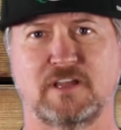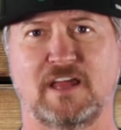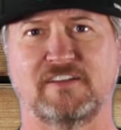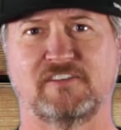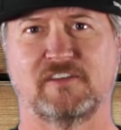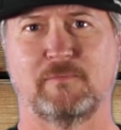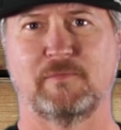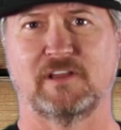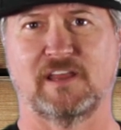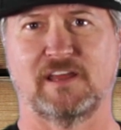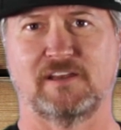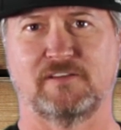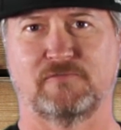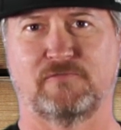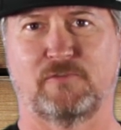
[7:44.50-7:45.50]
that
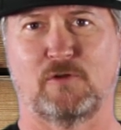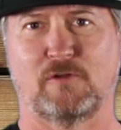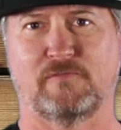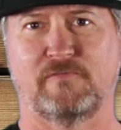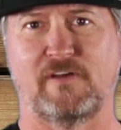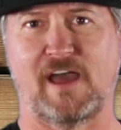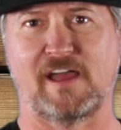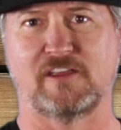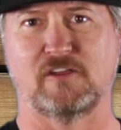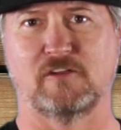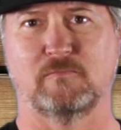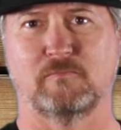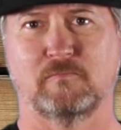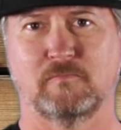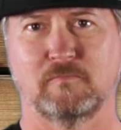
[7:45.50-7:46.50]
simulates full
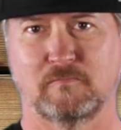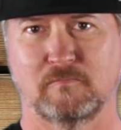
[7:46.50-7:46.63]
vacuum.